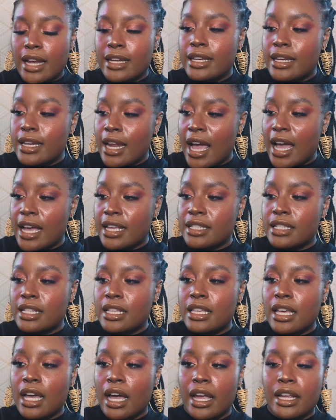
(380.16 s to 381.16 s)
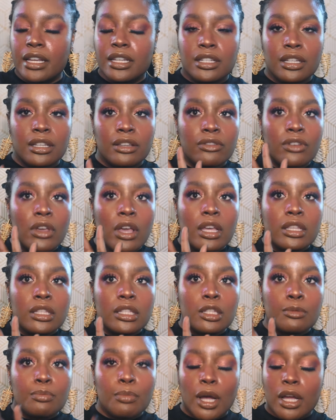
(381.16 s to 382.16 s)
that nasty kind of
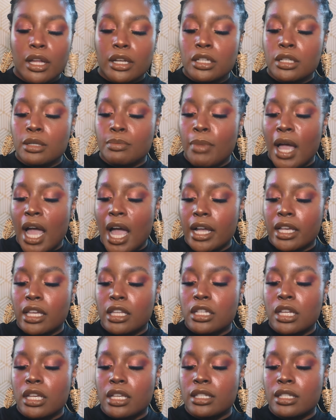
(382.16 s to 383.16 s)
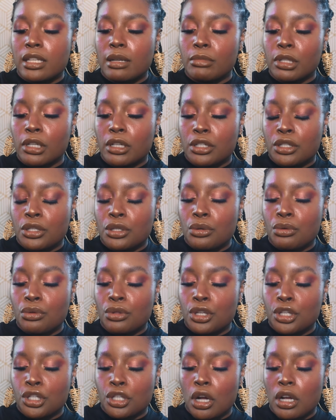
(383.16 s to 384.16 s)
sponge packaging similar
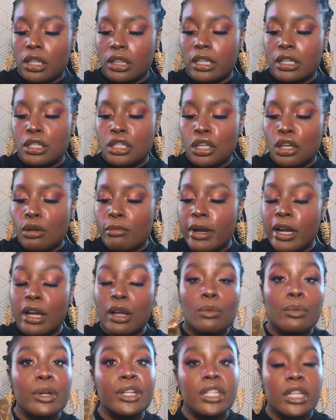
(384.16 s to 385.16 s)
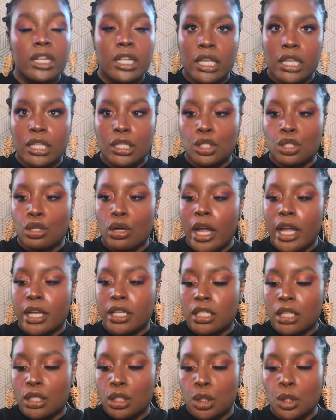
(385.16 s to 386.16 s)
to the Charlotte Tilbury, which it is
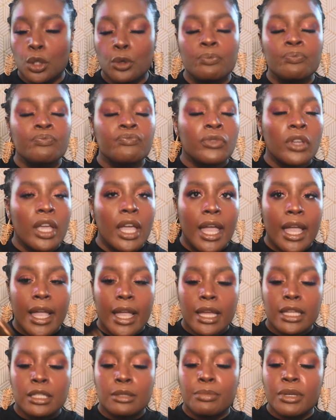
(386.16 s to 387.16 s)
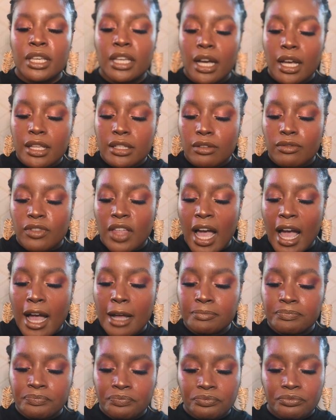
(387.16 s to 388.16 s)
trying to dupe. And because of
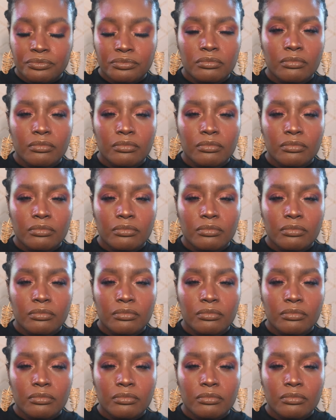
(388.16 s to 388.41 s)
that,